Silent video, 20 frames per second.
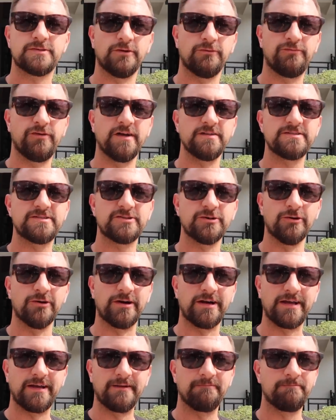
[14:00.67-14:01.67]
So fun
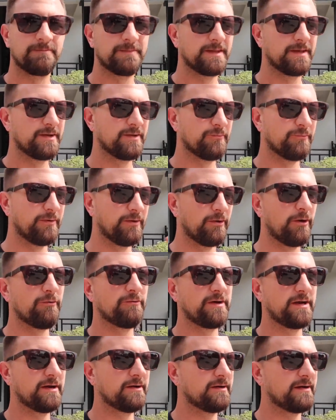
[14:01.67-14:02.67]
story. We were
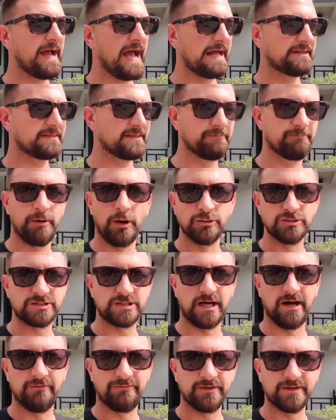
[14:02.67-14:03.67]
over here at the post
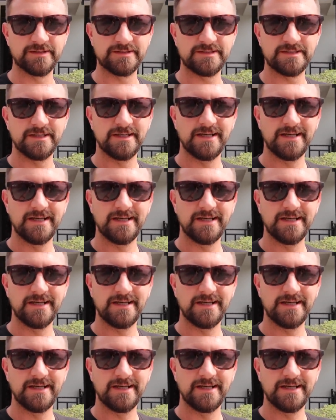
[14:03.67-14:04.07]
office